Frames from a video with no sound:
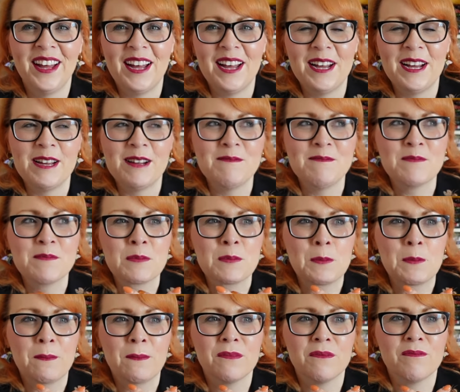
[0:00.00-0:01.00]

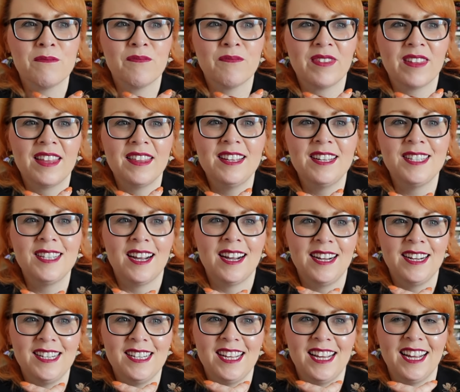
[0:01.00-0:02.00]
the
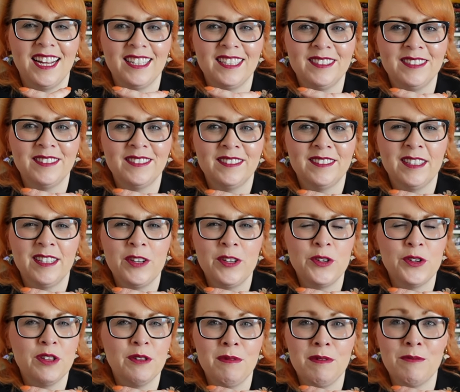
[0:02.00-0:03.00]
tidying.
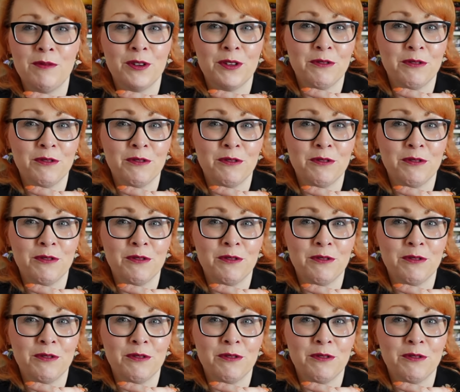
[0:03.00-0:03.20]
Sure, there'll be more